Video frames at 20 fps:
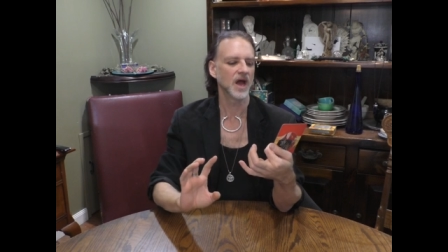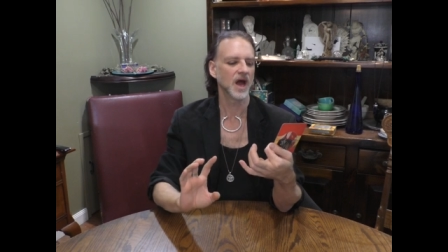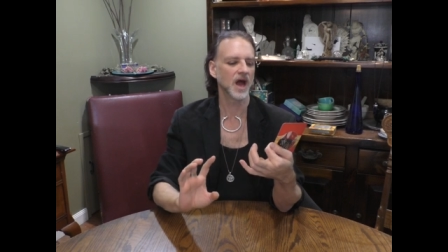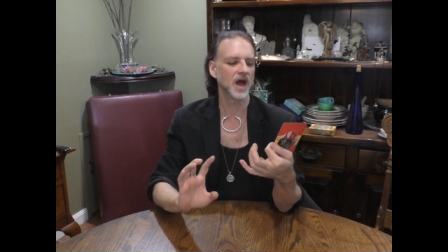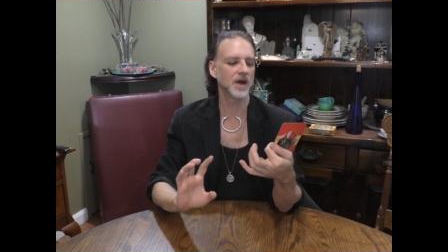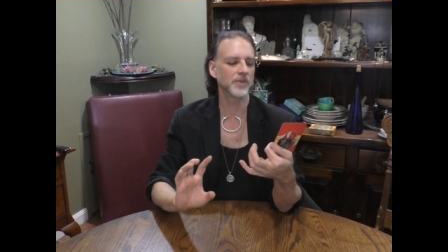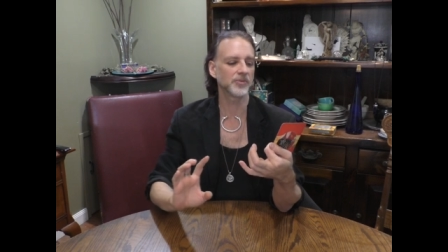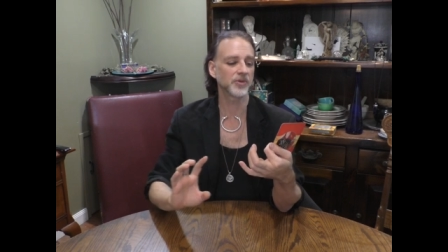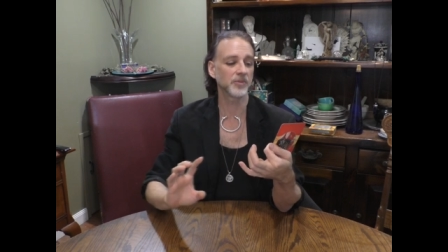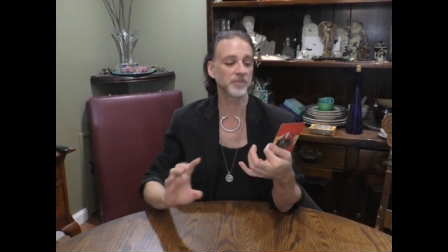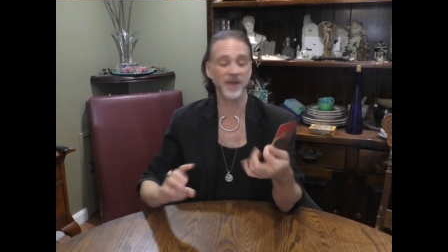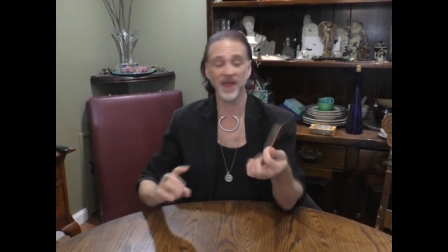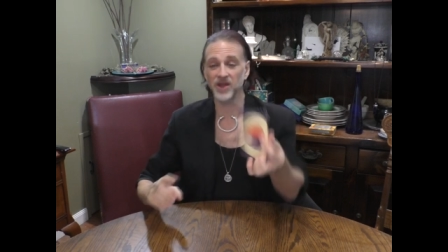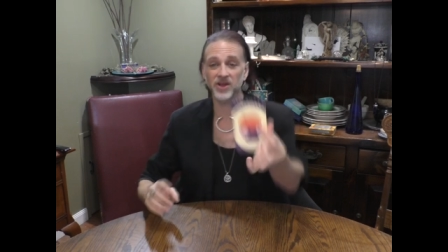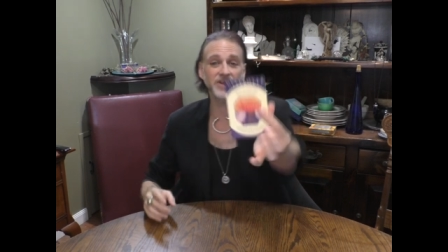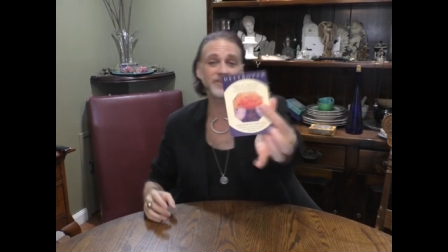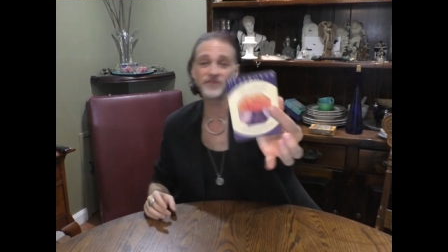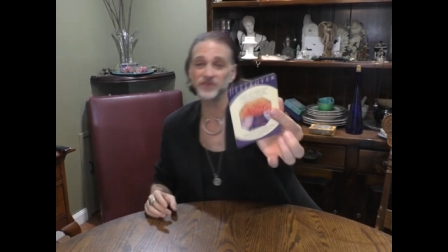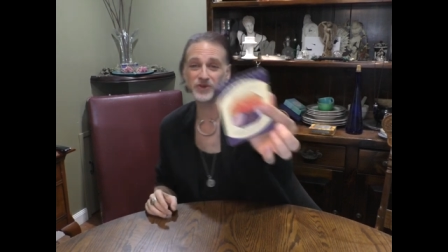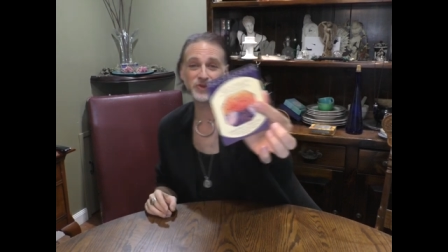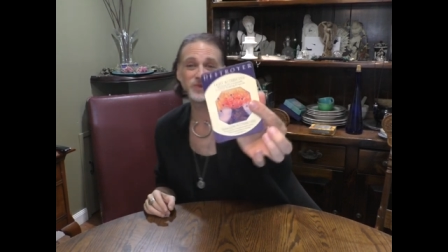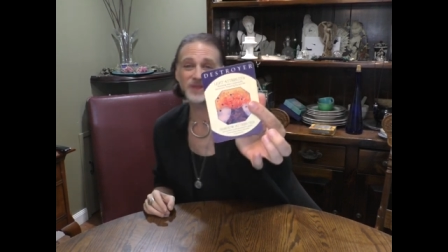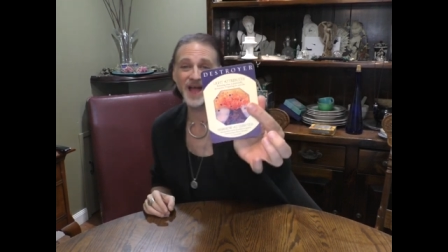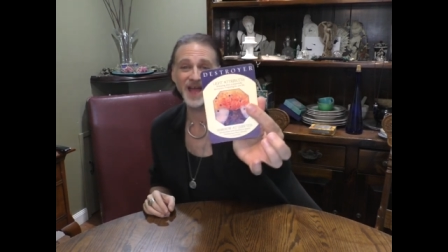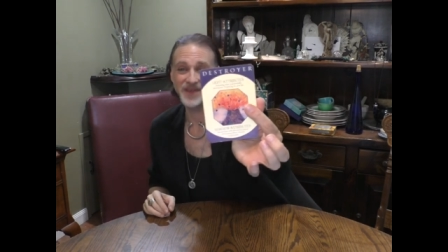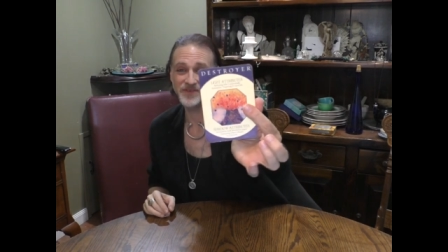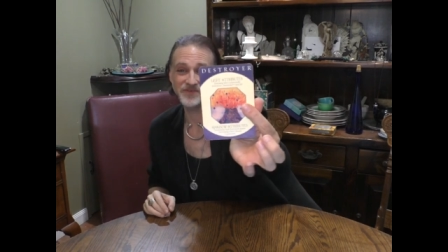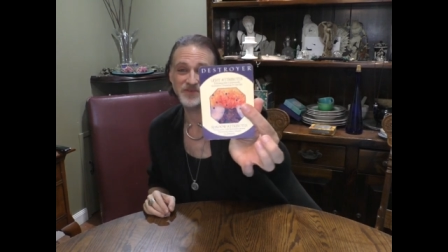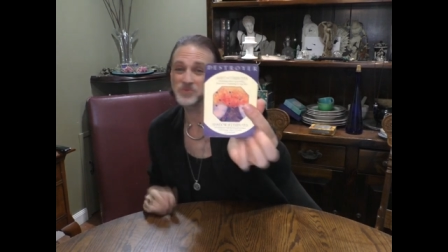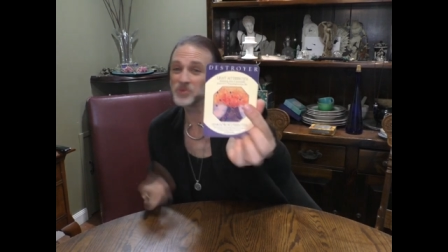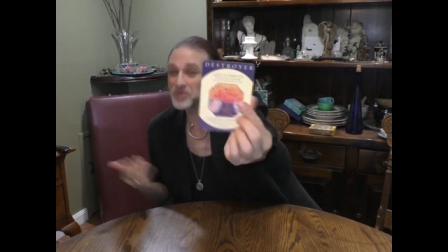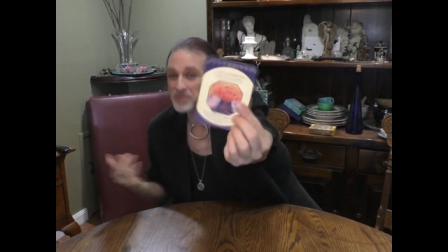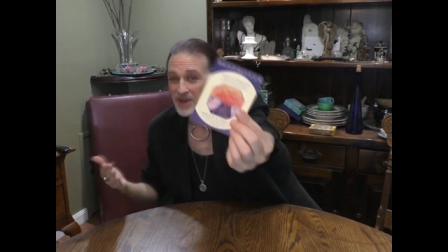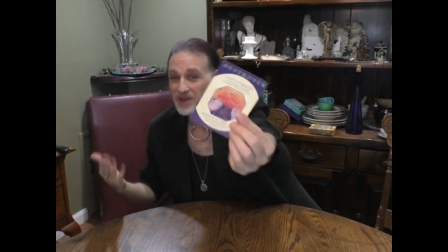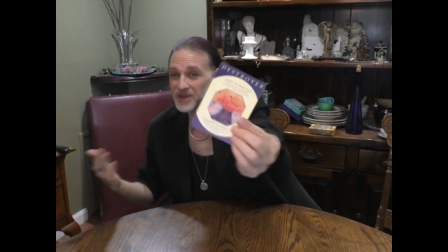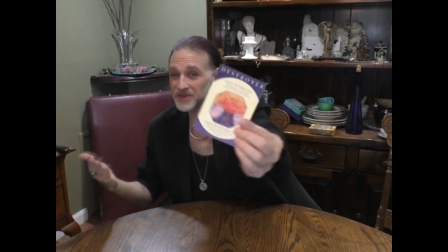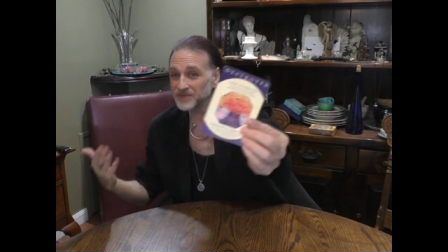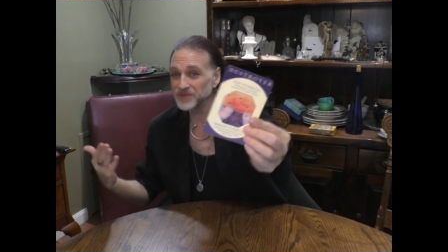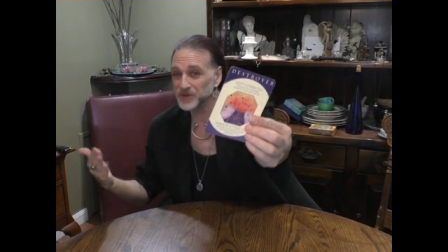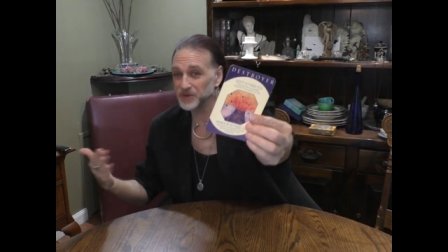Uh, preparing for new life.
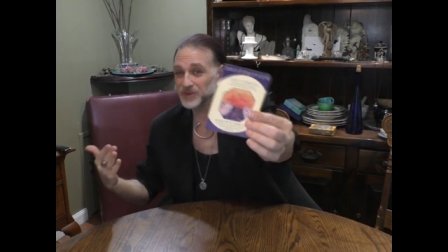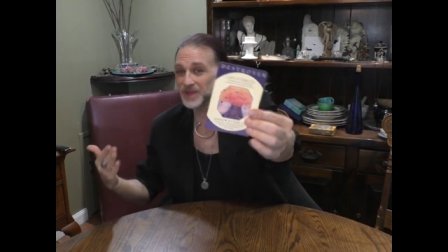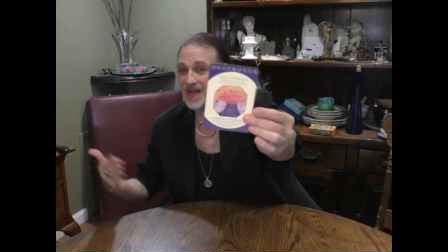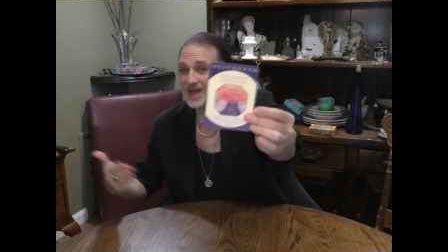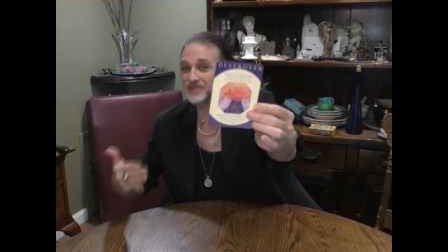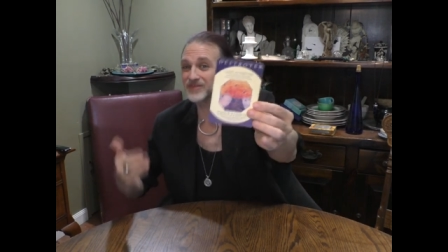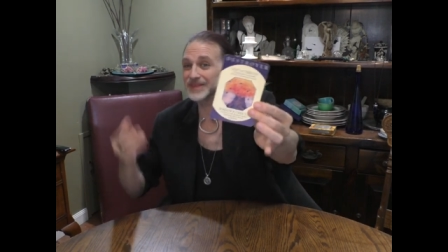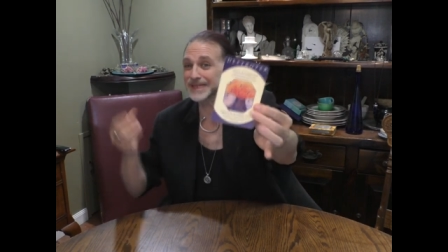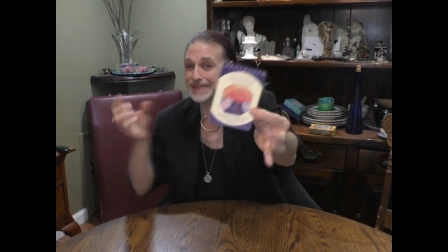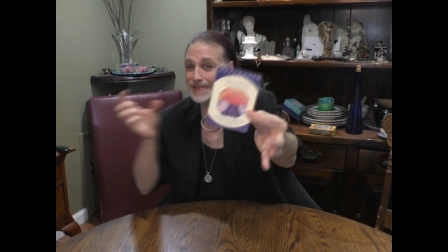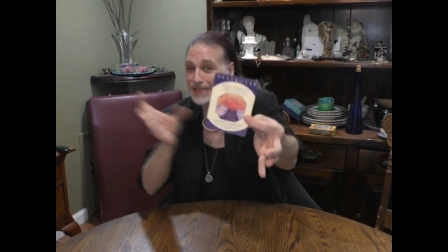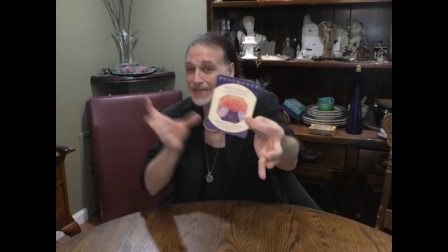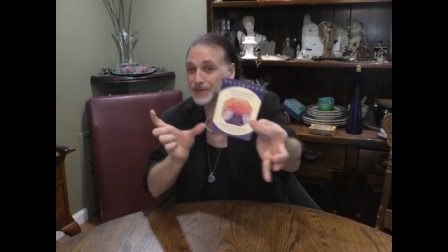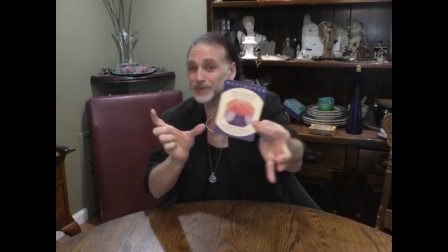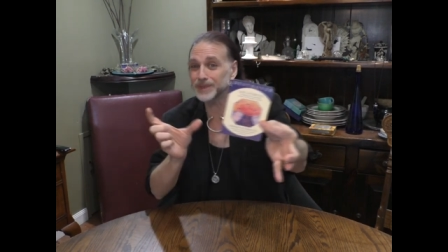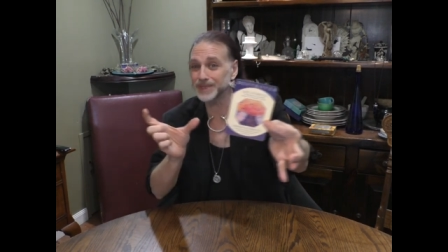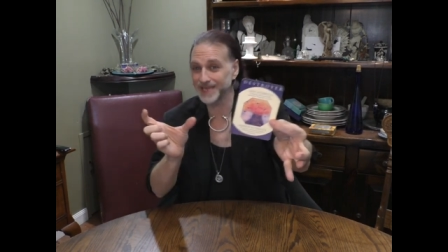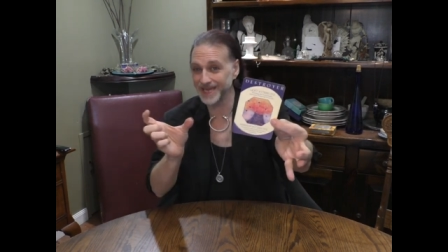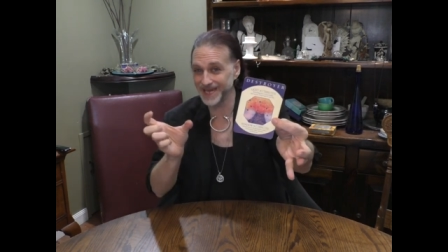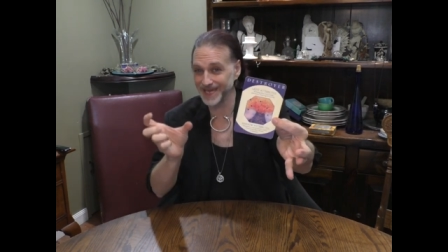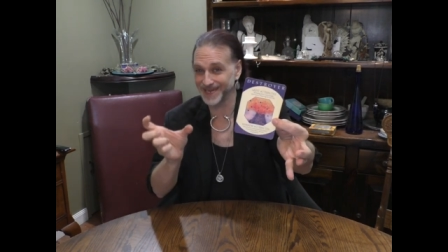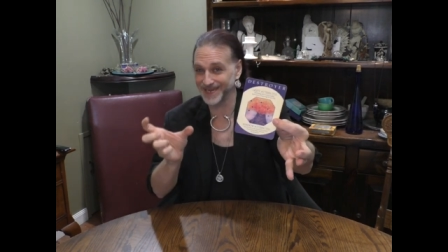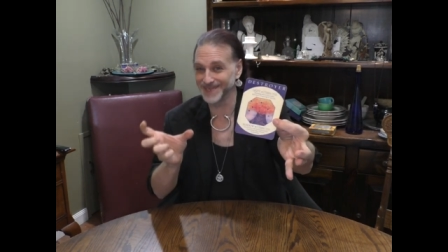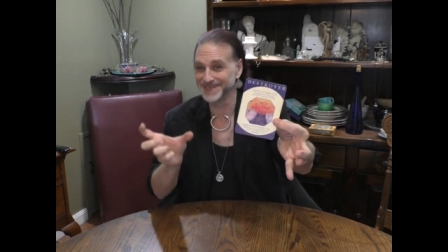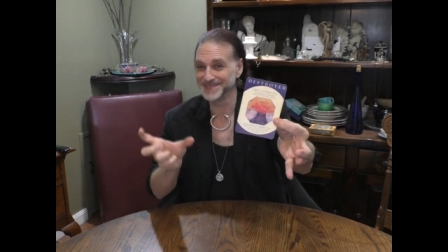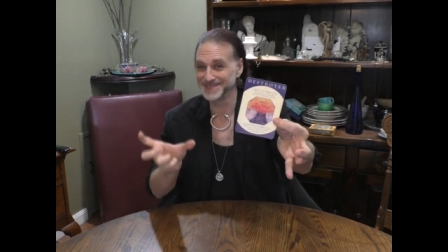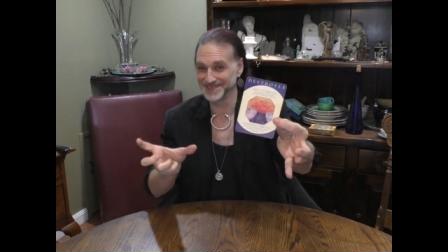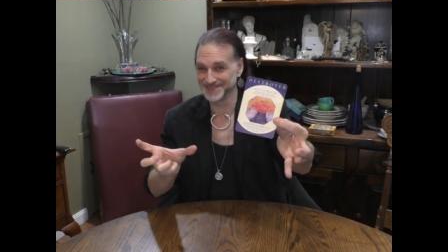Preparing for new life, literally